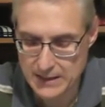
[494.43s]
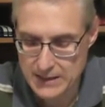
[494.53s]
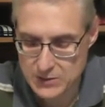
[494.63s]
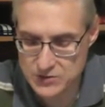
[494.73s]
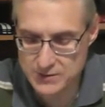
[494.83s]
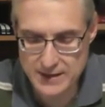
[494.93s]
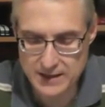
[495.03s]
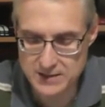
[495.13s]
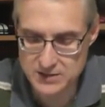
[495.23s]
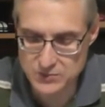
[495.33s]
You
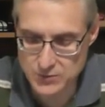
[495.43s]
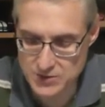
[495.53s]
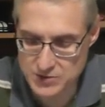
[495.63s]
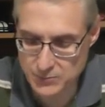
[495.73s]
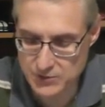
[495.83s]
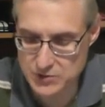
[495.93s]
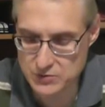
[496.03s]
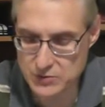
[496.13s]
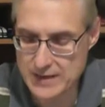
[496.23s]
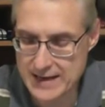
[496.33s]
Samaritans worship what you
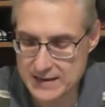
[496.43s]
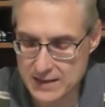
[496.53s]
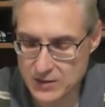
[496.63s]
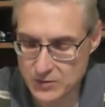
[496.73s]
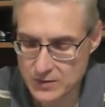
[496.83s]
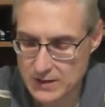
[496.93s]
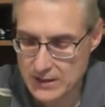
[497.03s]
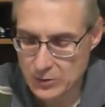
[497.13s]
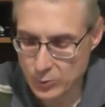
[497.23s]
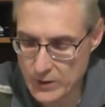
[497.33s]
do not know.
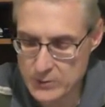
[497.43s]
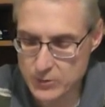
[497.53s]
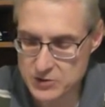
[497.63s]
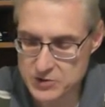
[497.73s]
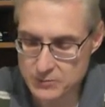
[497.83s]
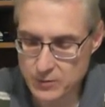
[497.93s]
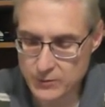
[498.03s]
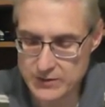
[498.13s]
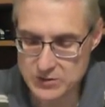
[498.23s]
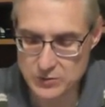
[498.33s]
We worship what
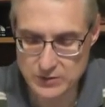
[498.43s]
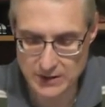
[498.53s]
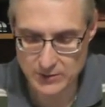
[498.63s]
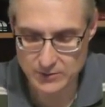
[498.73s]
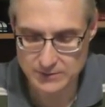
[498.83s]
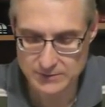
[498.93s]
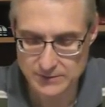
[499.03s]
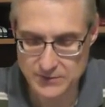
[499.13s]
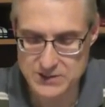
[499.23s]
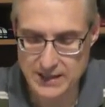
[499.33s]
we do know,
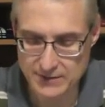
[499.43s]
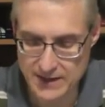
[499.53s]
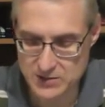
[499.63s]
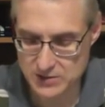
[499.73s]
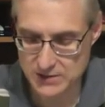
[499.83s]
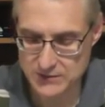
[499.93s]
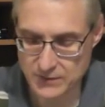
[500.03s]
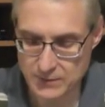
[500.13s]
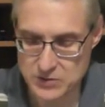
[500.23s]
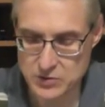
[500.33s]
for salvation is
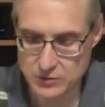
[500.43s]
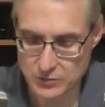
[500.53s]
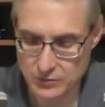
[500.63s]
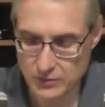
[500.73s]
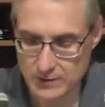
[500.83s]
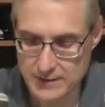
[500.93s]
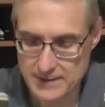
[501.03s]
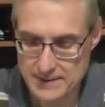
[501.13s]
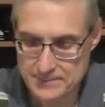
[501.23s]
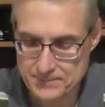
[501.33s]
from the Jews.
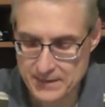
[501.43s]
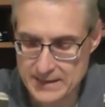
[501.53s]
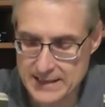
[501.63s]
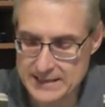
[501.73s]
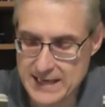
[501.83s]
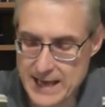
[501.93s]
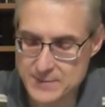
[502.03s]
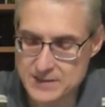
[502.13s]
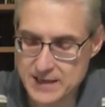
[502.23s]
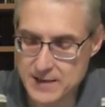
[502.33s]
Yet a time
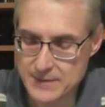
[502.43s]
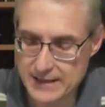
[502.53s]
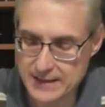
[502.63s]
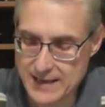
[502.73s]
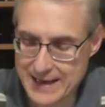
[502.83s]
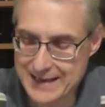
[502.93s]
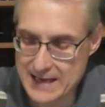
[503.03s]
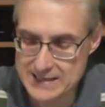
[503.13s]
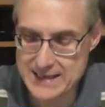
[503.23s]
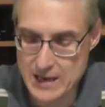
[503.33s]
is coming, and
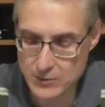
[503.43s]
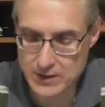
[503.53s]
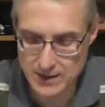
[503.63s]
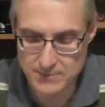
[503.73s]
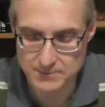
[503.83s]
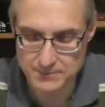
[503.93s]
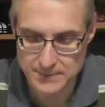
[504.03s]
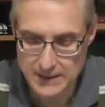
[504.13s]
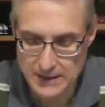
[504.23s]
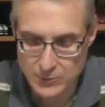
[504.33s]
has now come,
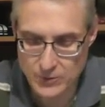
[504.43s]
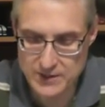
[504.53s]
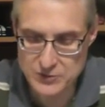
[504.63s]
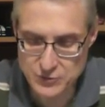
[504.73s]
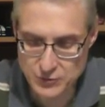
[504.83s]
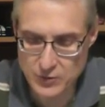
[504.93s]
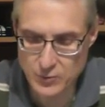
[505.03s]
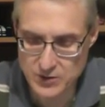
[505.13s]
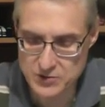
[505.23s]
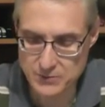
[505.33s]
when the true
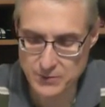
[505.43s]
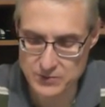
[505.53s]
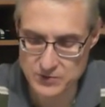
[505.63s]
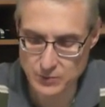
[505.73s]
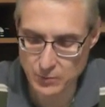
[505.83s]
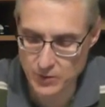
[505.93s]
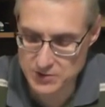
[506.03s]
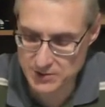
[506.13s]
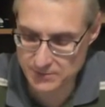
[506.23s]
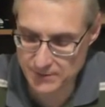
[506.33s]
worshipers will
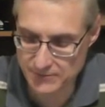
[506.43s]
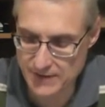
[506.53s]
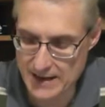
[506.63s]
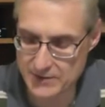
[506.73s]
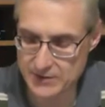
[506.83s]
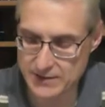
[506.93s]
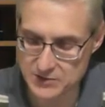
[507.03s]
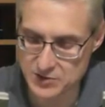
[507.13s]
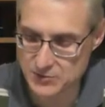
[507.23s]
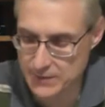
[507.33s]
worship the Father in
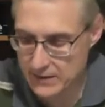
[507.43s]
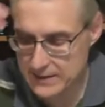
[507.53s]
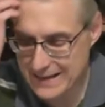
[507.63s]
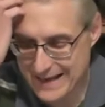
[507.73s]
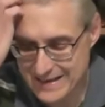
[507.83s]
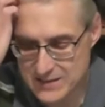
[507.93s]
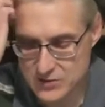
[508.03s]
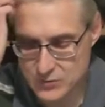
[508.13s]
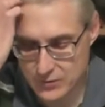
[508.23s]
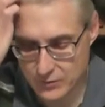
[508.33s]
spirit and in
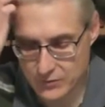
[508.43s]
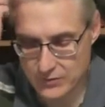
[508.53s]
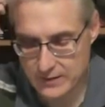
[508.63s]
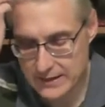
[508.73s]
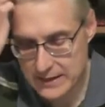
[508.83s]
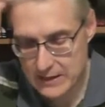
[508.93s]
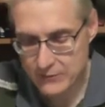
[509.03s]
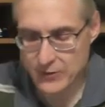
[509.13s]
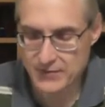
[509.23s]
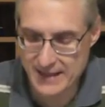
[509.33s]
truth,
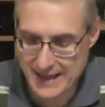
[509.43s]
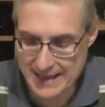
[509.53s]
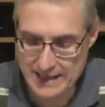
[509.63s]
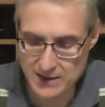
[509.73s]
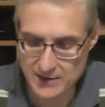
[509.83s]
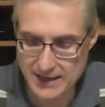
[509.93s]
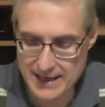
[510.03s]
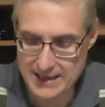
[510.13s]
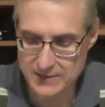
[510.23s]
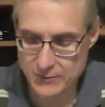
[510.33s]
for they are the
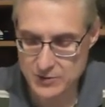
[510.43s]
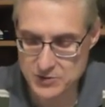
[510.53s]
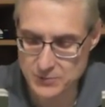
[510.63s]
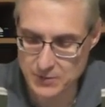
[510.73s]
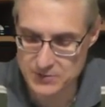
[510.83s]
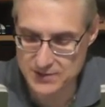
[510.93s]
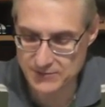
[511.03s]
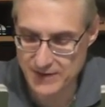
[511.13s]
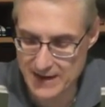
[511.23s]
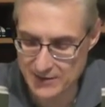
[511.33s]
kind of worshipers the
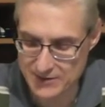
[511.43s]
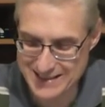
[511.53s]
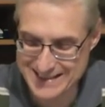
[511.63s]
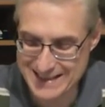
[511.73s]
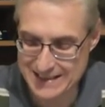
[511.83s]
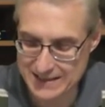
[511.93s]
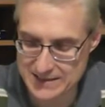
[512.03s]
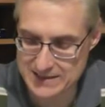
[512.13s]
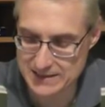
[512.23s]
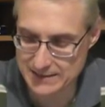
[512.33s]
Father
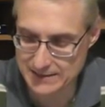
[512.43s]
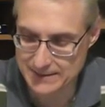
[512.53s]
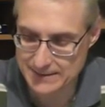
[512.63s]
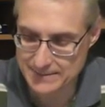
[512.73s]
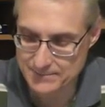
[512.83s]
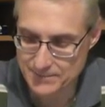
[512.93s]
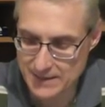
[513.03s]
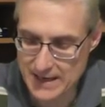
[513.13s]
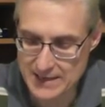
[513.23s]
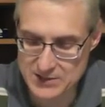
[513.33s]
seeks.
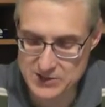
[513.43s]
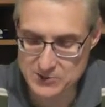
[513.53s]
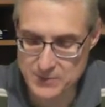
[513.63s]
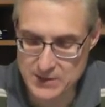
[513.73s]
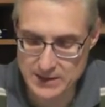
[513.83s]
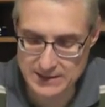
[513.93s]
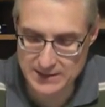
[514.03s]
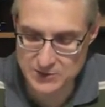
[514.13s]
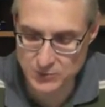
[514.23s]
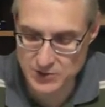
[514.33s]
God is spirit,
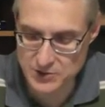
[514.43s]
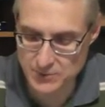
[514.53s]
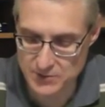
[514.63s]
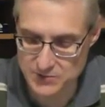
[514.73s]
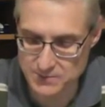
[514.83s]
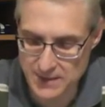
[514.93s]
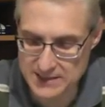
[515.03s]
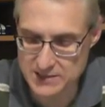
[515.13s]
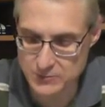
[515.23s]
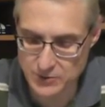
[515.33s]
and His worshipers
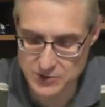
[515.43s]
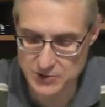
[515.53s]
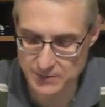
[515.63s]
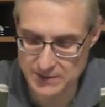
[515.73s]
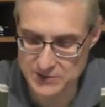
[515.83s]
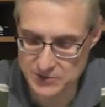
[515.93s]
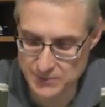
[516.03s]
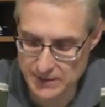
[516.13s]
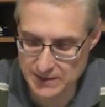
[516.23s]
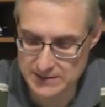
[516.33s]
must worship in
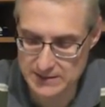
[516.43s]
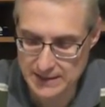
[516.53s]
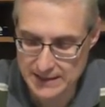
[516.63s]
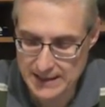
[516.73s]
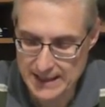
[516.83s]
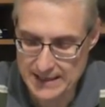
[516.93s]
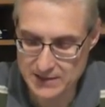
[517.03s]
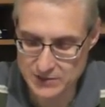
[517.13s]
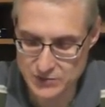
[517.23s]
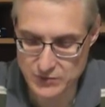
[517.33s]
spirit
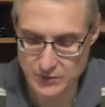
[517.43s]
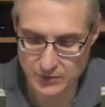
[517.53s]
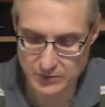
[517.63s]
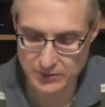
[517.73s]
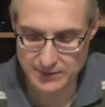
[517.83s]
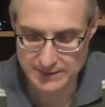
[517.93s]
and in truth."